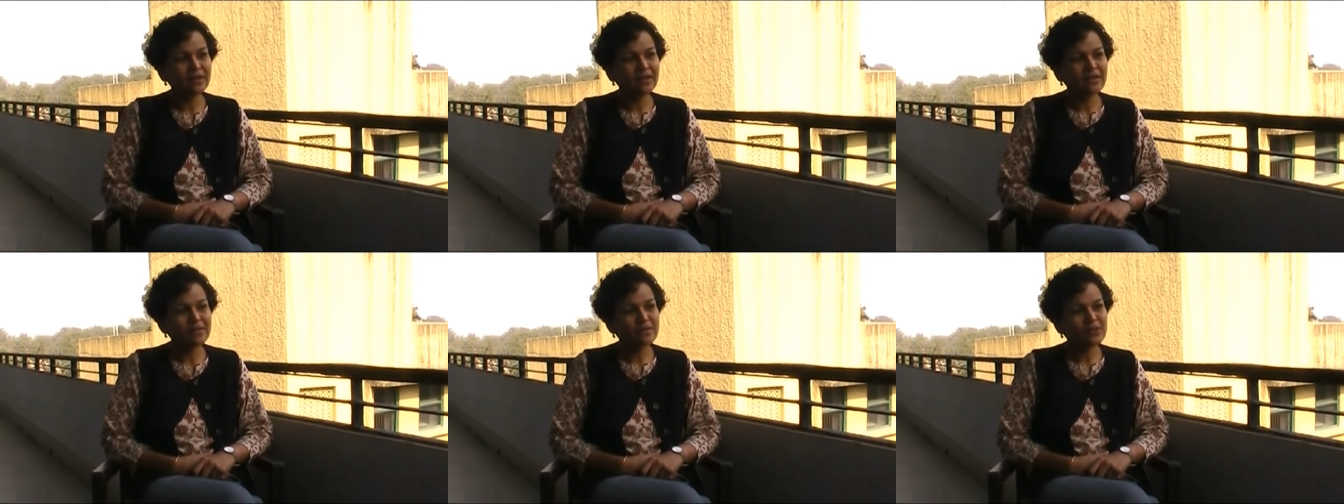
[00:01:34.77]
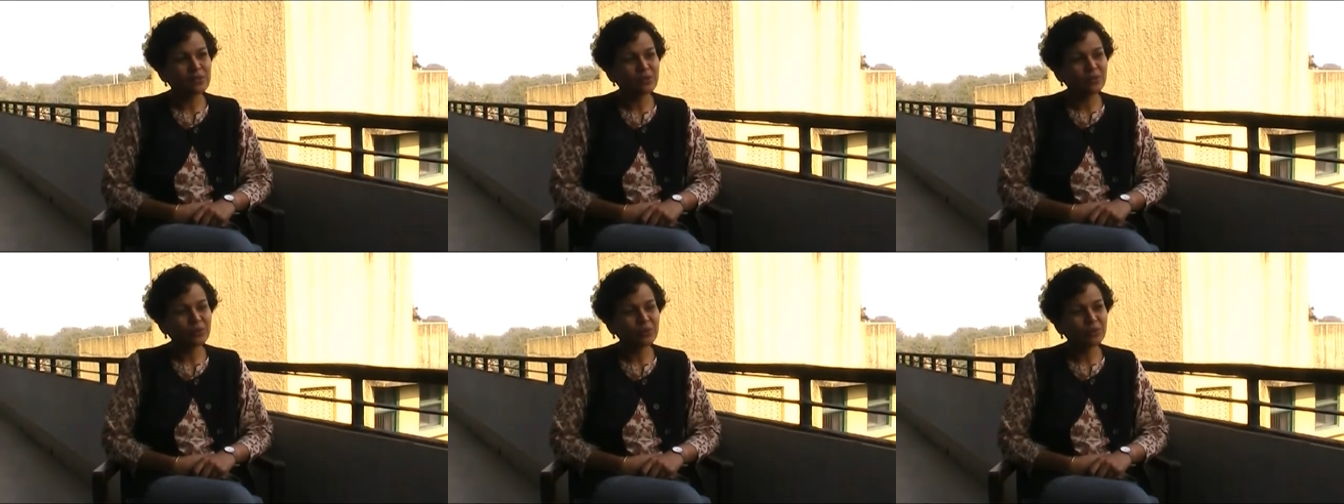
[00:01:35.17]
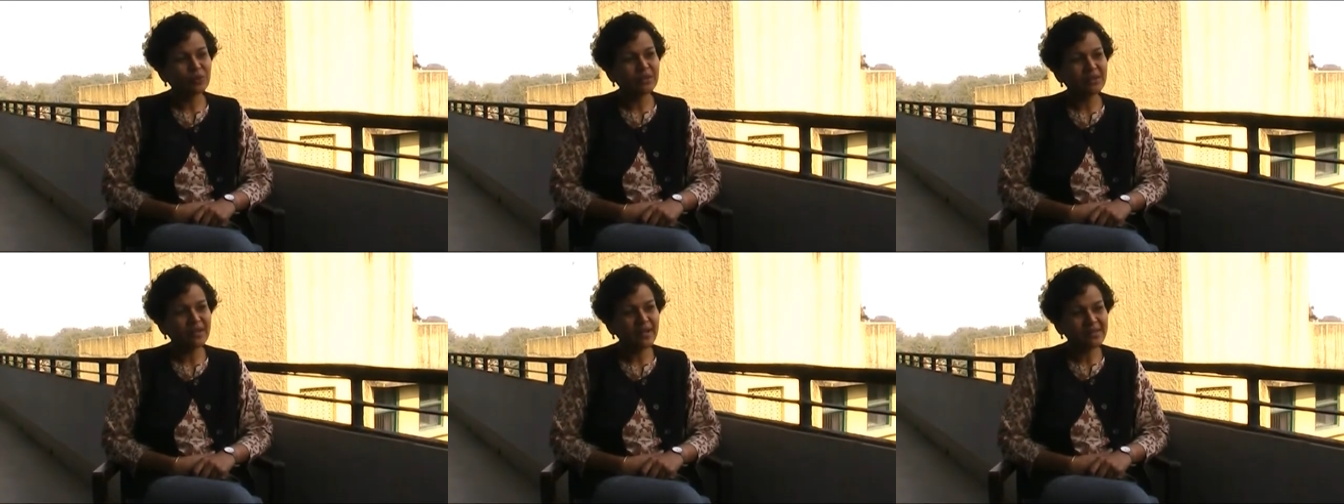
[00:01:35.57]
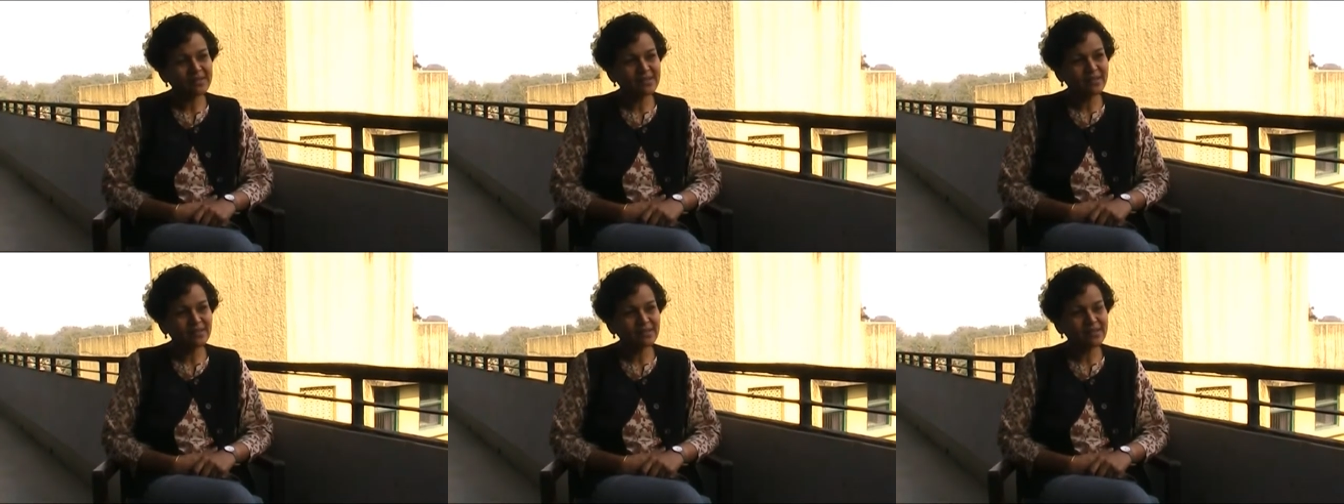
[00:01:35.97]
So in that
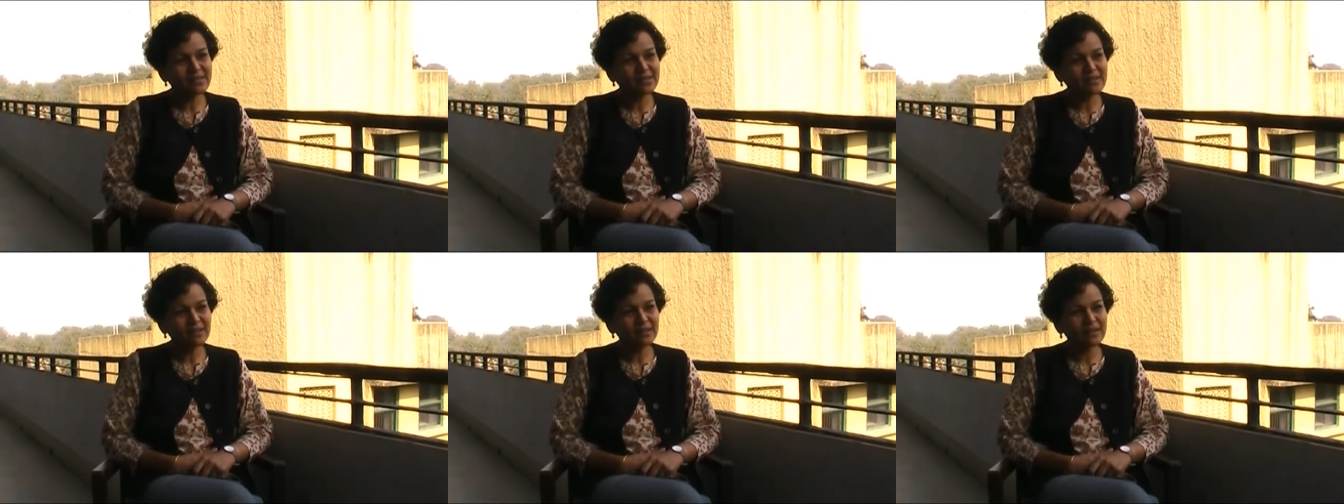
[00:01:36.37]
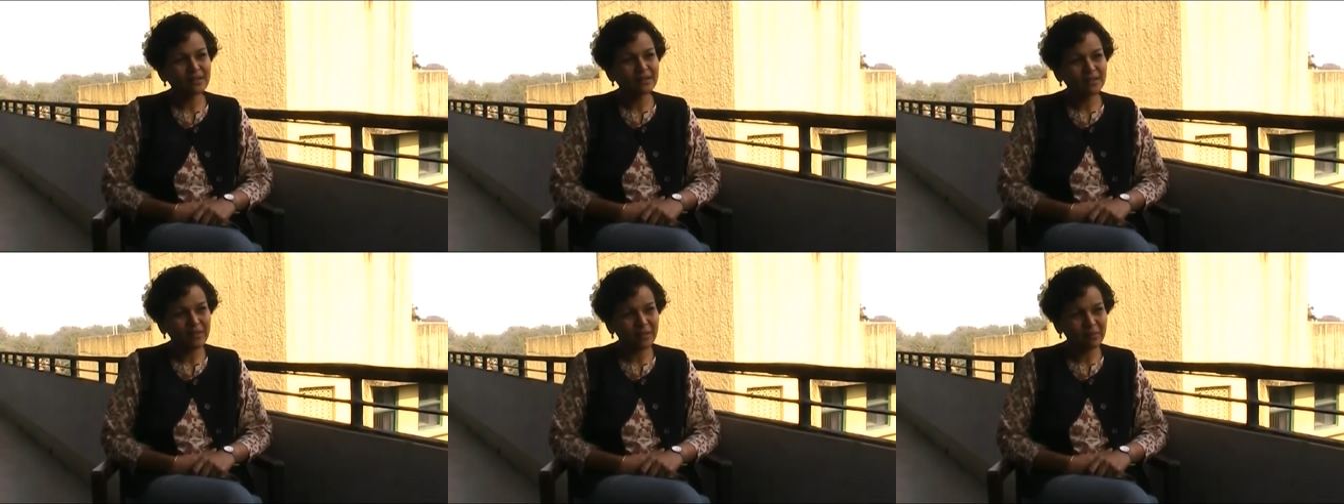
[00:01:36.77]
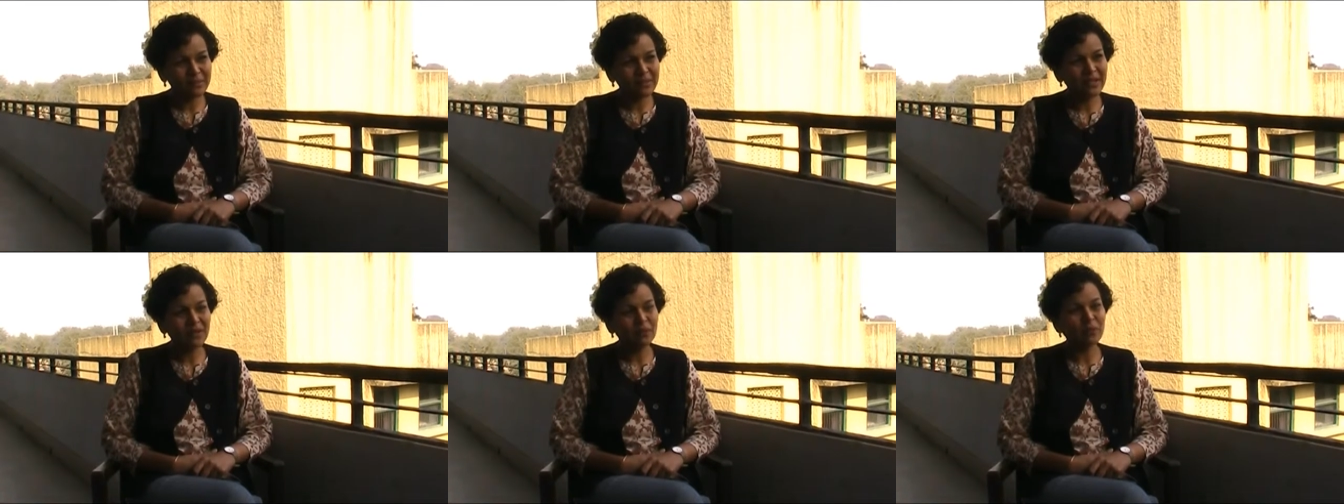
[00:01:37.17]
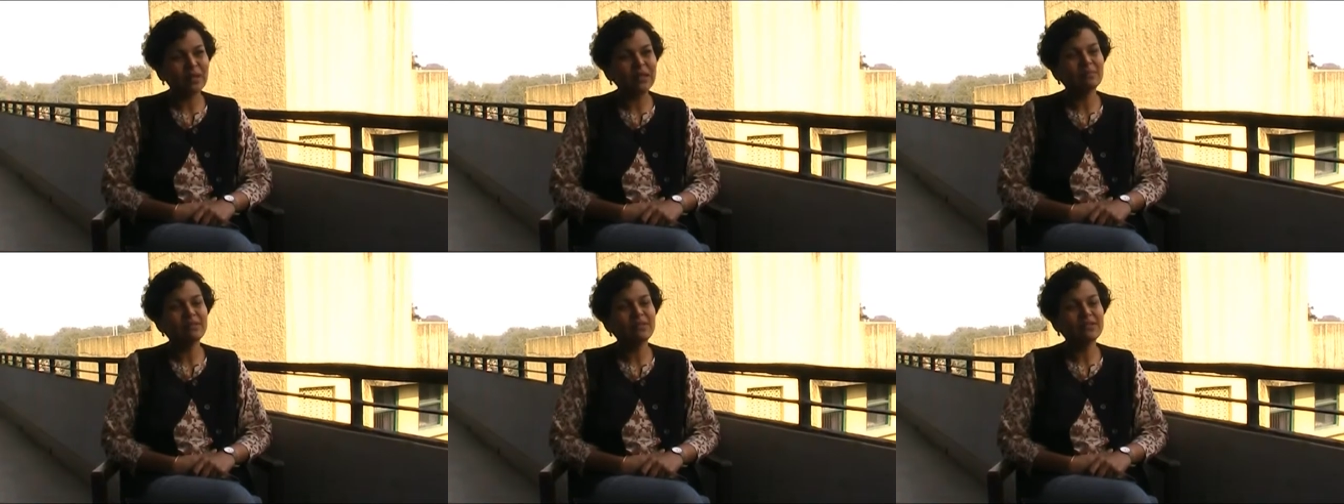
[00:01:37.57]
sense, the Narmada, while
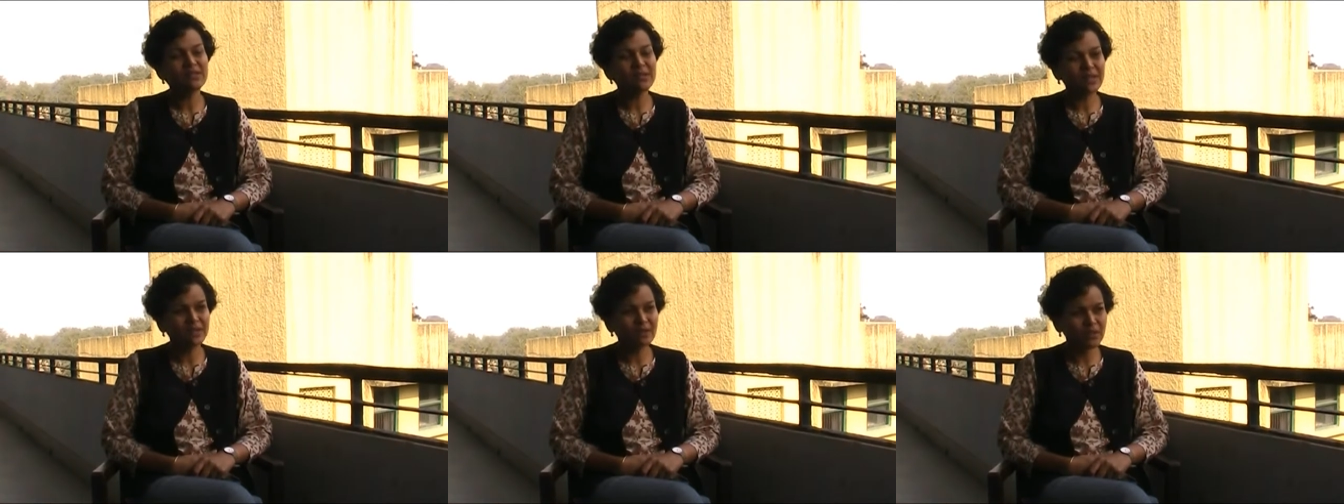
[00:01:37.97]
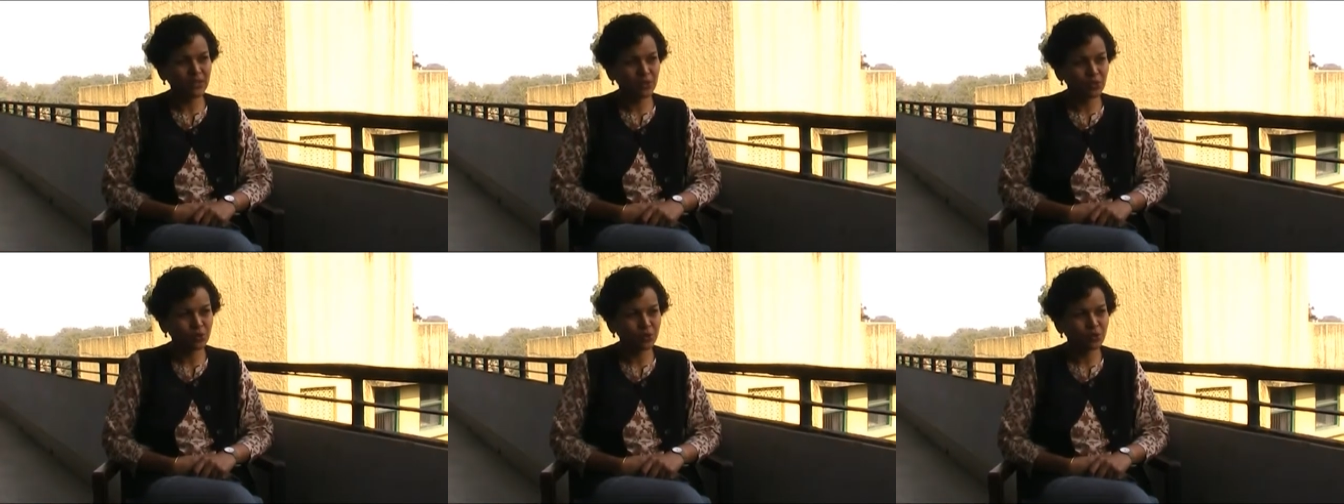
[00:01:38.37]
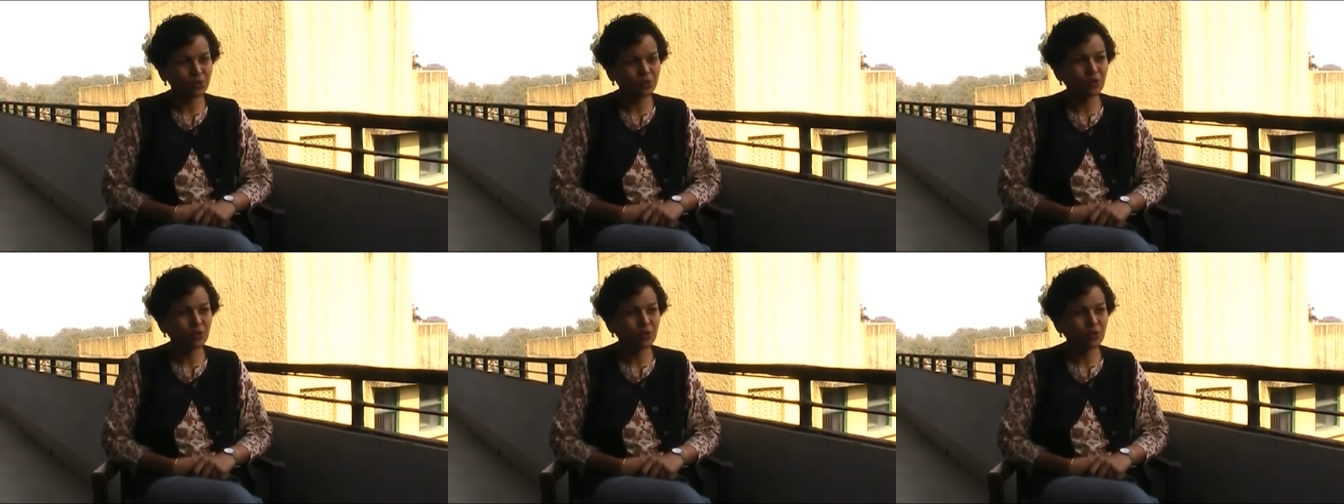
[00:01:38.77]
being sacred to